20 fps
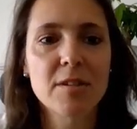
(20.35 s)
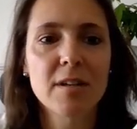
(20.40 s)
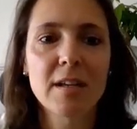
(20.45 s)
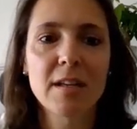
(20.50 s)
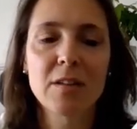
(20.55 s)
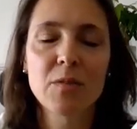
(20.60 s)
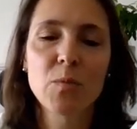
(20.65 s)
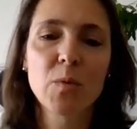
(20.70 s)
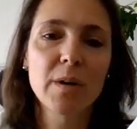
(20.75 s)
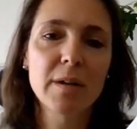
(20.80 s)

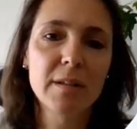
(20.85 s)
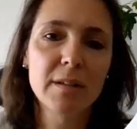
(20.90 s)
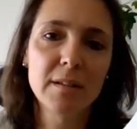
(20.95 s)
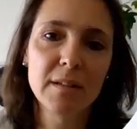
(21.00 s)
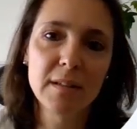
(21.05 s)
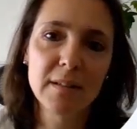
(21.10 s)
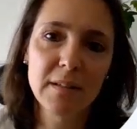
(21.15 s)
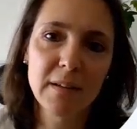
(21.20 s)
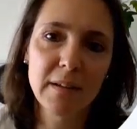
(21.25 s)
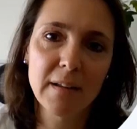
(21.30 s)
and one in
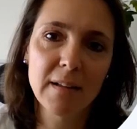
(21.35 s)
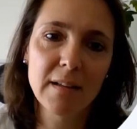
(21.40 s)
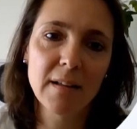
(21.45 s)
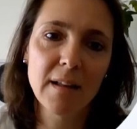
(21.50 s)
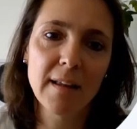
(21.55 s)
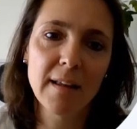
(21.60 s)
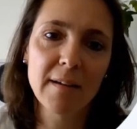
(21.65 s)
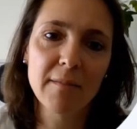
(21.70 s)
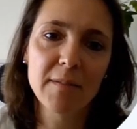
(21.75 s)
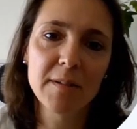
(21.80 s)
Italian
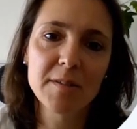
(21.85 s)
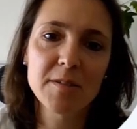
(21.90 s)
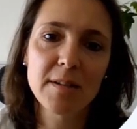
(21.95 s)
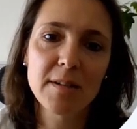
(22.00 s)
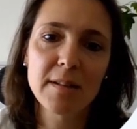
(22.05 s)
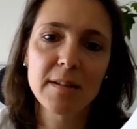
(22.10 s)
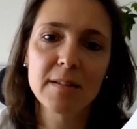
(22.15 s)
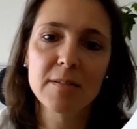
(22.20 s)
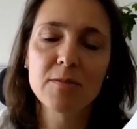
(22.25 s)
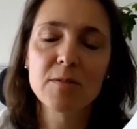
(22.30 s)
language
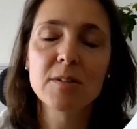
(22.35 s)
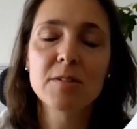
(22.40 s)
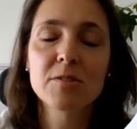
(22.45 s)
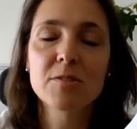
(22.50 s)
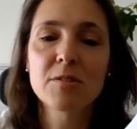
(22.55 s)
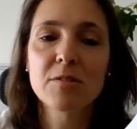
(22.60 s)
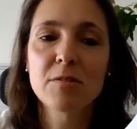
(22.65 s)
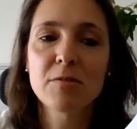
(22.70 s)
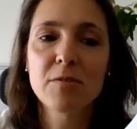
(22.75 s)
and literature